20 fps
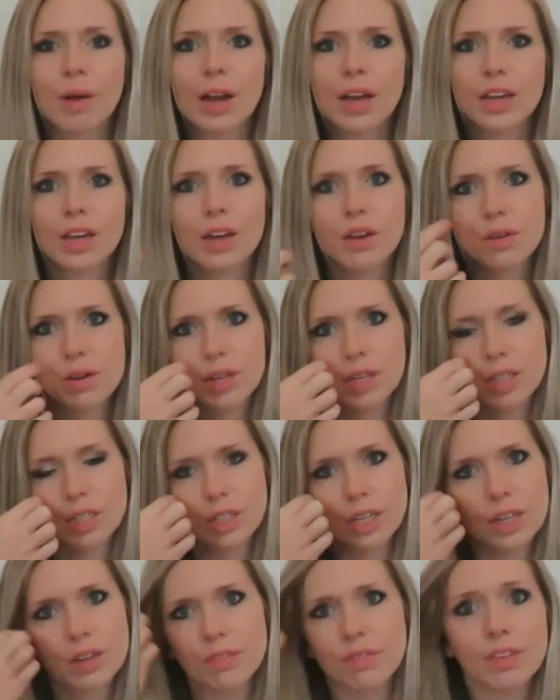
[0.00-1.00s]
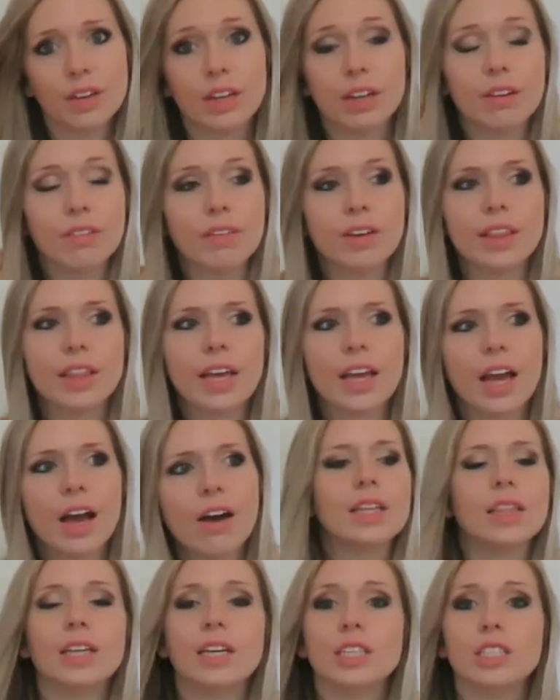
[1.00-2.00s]
mind going and trying to figure everything
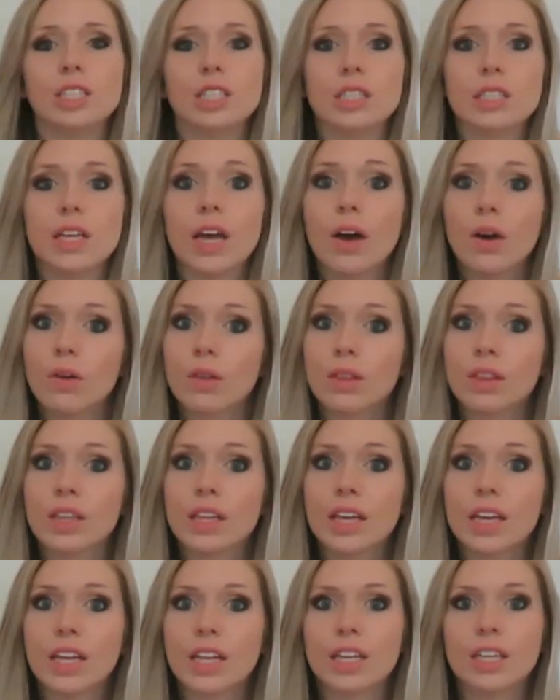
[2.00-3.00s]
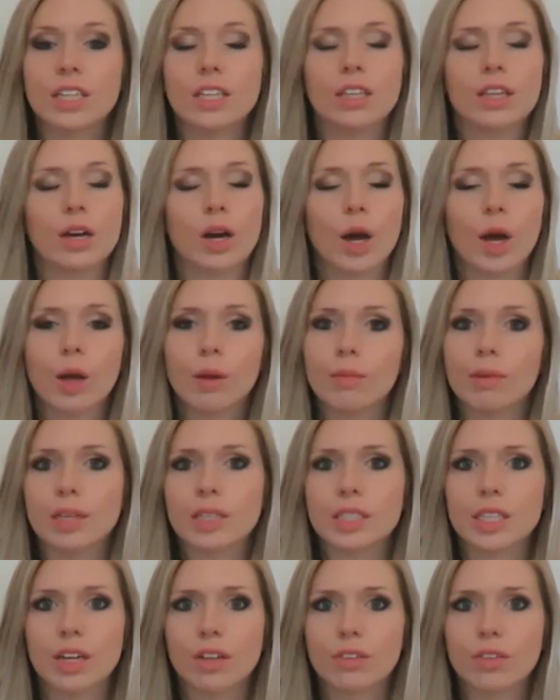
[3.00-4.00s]
out, and that she's healthy and the
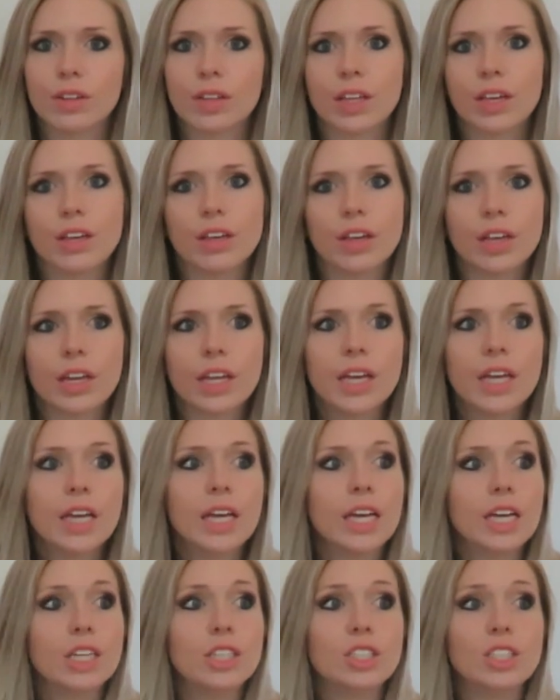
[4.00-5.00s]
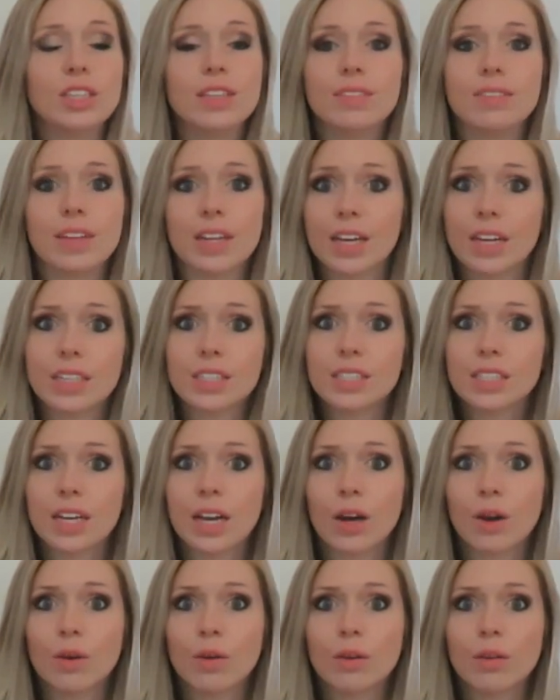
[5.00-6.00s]
heartbeat sounded really good. She even asked
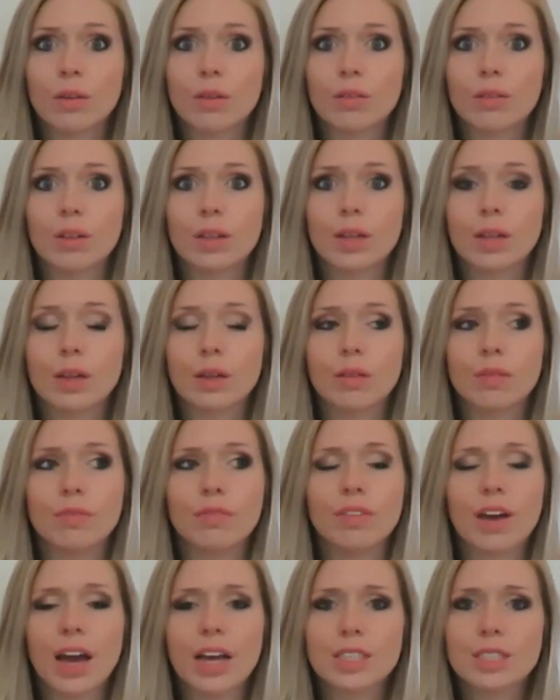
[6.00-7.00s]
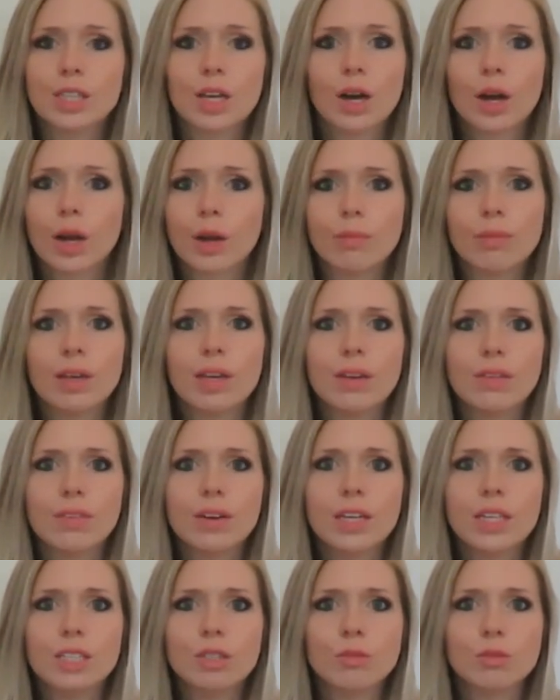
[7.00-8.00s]
how fast the heartbeat
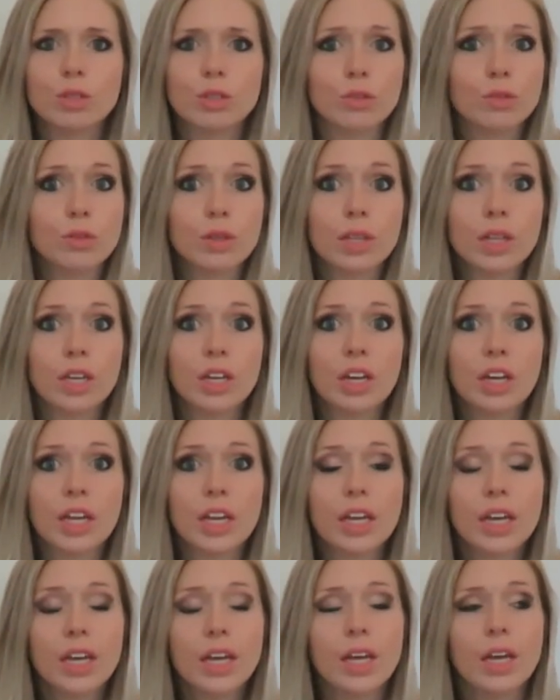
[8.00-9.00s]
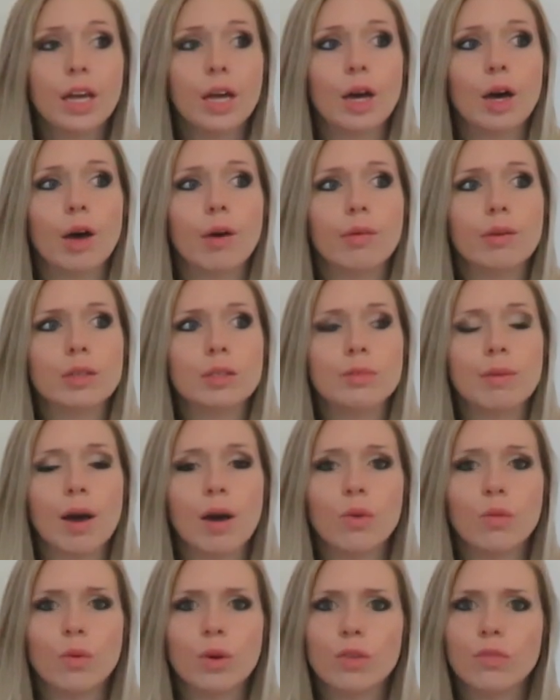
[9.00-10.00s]
was, which is really good. It was
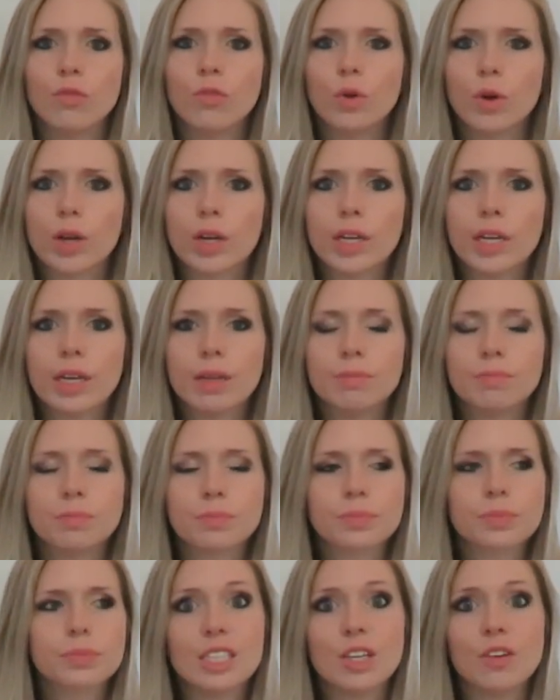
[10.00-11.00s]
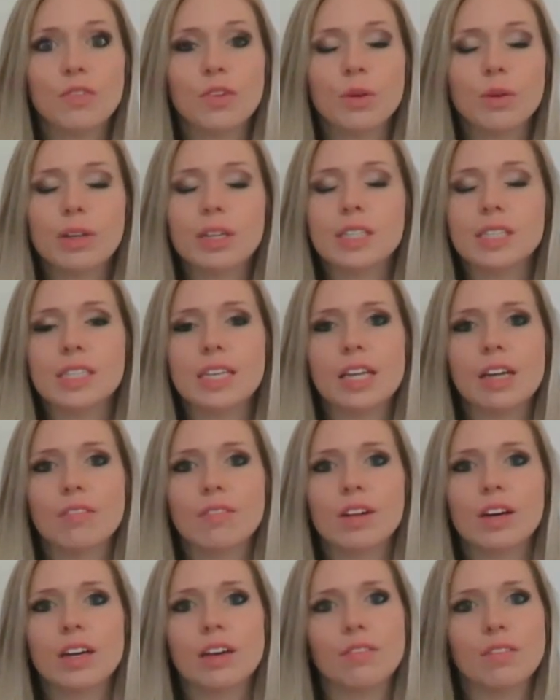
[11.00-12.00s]
about 140. So if you want to see that
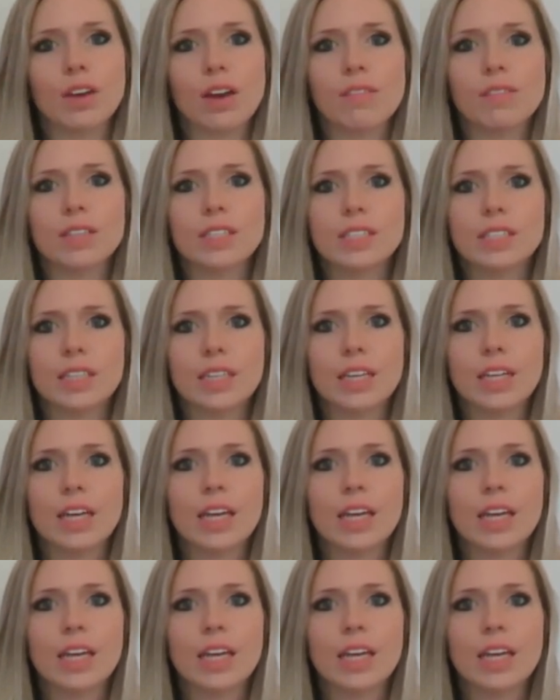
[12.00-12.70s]
vlog, if you haven't seen